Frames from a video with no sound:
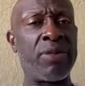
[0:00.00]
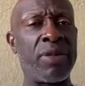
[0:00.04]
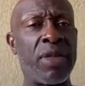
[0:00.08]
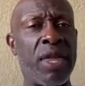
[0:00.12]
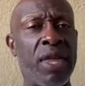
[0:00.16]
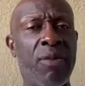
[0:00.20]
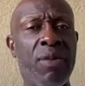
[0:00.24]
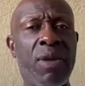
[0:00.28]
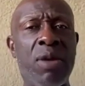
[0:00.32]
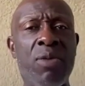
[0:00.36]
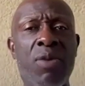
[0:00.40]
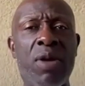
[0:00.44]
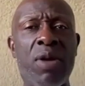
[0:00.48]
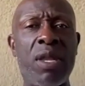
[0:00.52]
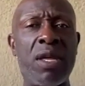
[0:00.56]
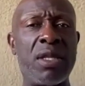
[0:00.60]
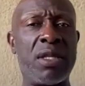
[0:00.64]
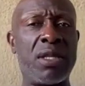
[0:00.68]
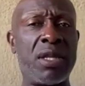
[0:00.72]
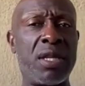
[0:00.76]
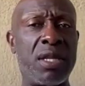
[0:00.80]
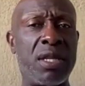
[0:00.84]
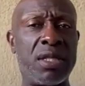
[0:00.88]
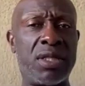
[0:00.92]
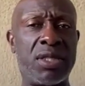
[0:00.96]
And we went
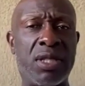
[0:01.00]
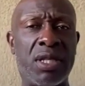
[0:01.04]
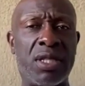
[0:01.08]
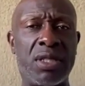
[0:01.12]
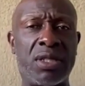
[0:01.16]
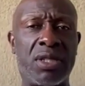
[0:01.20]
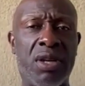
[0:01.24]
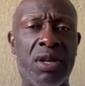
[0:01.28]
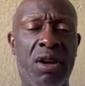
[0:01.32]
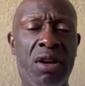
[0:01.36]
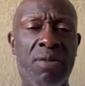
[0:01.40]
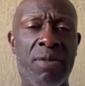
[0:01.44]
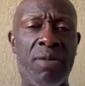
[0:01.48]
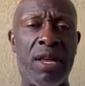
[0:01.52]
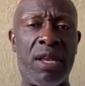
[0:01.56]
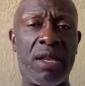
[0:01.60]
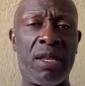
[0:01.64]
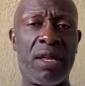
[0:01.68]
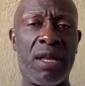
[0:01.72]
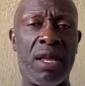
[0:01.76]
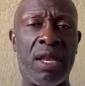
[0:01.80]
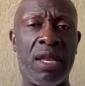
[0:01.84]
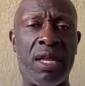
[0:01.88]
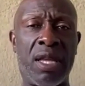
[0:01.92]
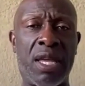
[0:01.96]
into this year's tournament
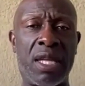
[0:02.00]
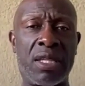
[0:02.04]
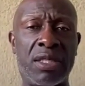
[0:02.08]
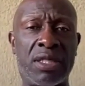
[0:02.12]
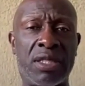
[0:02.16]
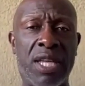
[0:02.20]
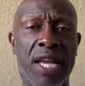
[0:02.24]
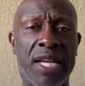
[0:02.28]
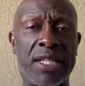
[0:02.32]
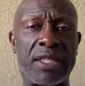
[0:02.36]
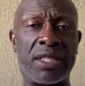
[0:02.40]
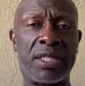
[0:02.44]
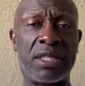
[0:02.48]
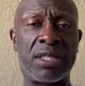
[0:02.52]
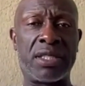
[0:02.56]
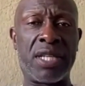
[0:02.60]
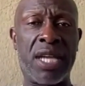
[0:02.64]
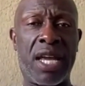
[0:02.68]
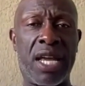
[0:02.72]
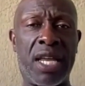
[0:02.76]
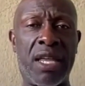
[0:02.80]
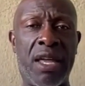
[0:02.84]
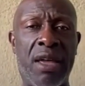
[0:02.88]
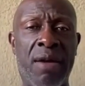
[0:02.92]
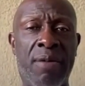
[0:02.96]
and against Texas
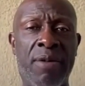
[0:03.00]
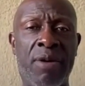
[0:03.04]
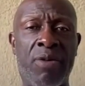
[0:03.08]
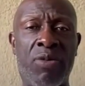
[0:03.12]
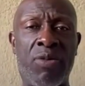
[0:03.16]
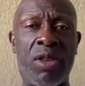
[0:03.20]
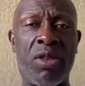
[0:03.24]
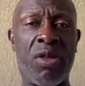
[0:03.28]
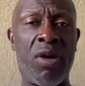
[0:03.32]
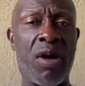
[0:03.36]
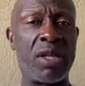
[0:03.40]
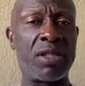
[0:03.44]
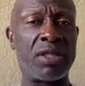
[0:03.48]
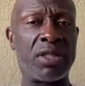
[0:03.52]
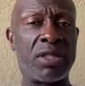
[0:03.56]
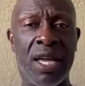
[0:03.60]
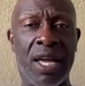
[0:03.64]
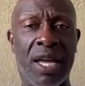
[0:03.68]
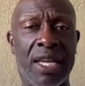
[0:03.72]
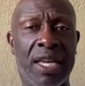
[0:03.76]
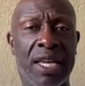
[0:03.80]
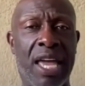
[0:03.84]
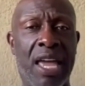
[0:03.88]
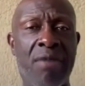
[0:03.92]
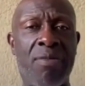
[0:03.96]
A&M, and we lost a
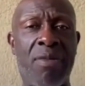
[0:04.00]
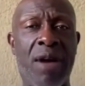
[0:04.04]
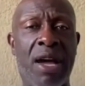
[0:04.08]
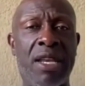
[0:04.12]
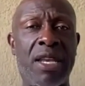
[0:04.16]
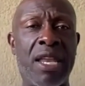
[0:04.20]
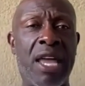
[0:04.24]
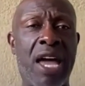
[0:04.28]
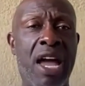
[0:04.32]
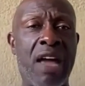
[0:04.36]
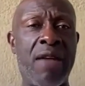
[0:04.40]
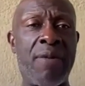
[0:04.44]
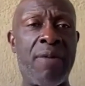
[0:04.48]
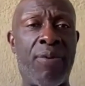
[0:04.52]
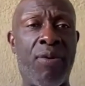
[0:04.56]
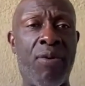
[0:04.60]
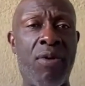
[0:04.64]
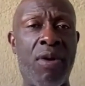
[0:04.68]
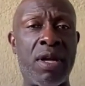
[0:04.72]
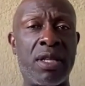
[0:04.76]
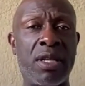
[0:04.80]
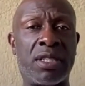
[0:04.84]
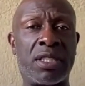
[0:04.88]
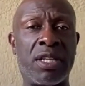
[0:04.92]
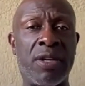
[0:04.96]
game by 9
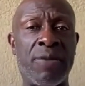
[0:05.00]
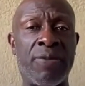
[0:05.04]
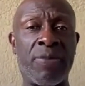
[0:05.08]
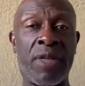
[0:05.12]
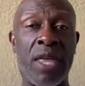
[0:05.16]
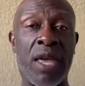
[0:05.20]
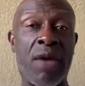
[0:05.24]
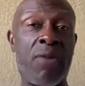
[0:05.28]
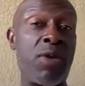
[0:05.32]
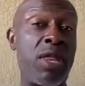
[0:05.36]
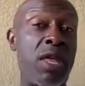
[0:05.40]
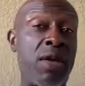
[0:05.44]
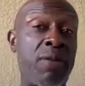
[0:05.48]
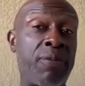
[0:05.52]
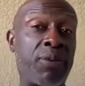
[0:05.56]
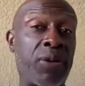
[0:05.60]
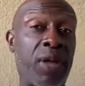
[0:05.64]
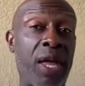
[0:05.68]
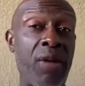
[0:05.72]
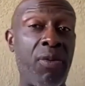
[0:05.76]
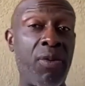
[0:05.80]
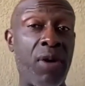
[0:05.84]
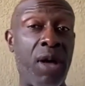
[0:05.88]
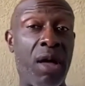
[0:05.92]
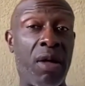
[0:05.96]
points, and we didn't
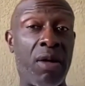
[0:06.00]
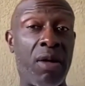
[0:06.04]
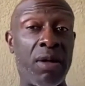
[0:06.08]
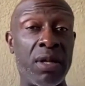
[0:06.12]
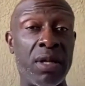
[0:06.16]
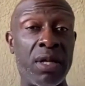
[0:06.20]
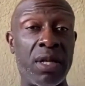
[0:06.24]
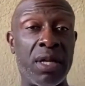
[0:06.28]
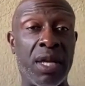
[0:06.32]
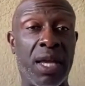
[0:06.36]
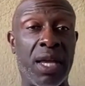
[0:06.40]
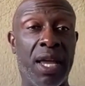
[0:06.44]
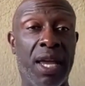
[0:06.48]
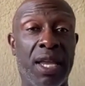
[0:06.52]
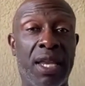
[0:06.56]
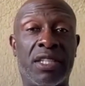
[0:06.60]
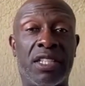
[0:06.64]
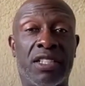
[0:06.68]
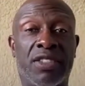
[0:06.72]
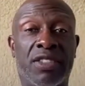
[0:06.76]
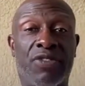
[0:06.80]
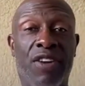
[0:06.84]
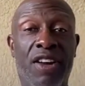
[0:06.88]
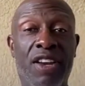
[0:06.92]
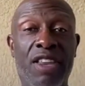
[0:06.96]
play well. And
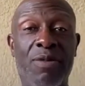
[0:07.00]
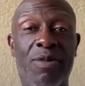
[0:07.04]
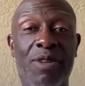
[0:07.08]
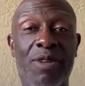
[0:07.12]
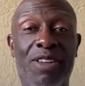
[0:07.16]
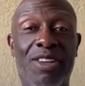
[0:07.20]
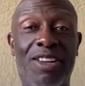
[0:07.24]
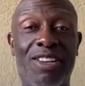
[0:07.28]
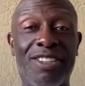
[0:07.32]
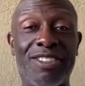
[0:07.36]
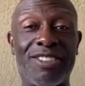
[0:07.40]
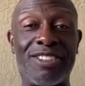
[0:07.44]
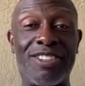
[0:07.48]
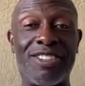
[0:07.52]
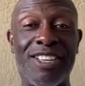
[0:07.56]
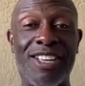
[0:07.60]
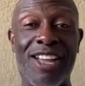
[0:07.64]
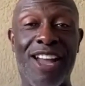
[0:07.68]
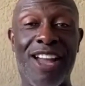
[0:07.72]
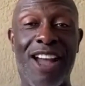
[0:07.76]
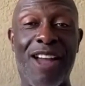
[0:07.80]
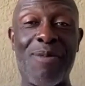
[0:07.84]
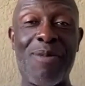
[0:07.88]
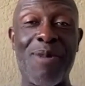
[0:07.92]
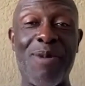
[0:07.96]
it's funny because
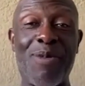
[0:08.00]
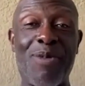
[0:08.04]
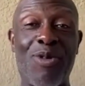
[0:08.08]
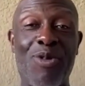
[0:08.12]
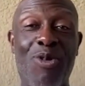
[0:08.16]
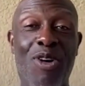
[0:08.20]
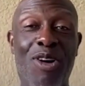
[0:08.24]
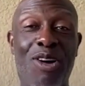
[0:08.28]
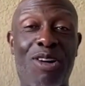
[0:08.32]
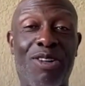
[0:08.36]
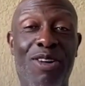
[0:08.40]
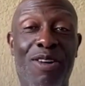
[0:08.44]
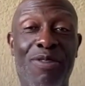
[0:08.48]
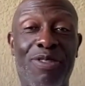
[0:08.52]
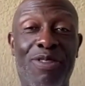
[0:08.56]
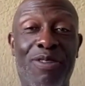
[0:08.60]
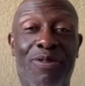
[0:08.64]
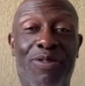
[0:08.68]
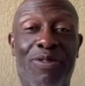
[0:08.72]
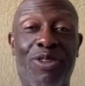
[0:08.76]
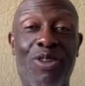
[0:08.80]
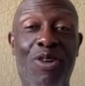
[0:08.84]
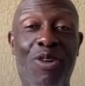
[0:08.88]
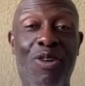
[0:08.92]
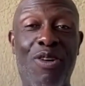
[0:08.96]
I remember walking off the
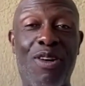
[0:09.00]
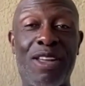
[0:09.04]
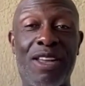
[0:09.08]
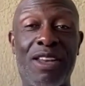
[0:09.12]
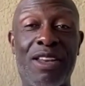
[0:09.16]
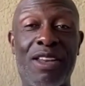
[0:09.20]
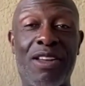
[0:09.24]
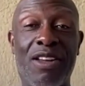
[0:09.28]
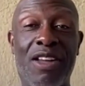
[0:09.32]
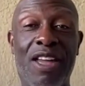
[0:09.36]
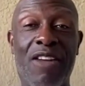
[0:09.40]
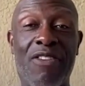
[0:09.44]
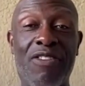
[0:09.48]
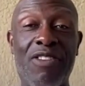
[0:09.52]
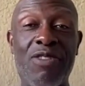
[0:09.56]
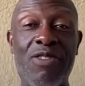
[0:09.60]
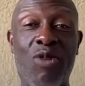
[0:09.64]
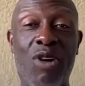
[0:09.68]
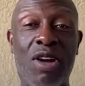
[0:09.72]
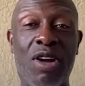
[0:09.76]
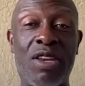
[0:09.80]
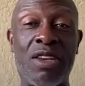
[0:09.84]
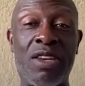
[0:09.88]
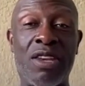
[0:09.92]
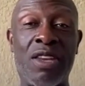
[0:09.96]
floor and
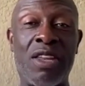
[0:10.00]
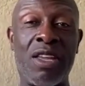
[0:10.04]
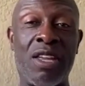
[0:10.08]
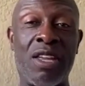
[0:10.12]
everyone